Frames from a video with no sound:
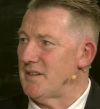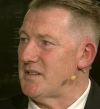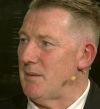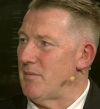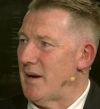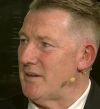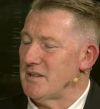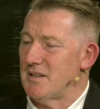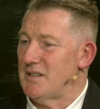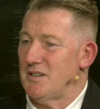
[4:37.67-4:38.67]
team around us
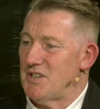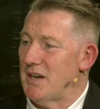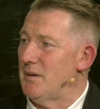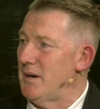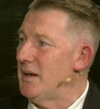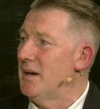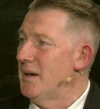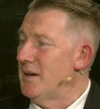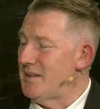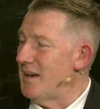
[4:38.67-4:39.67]
because it generally
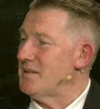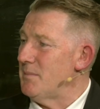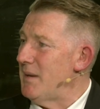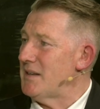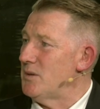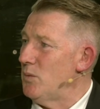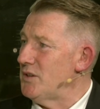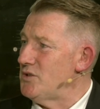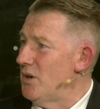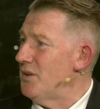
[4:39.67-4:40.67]
doesn't matter
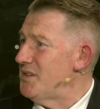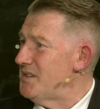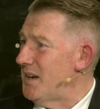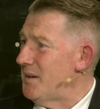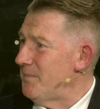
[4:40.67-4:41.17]
one jot, does it?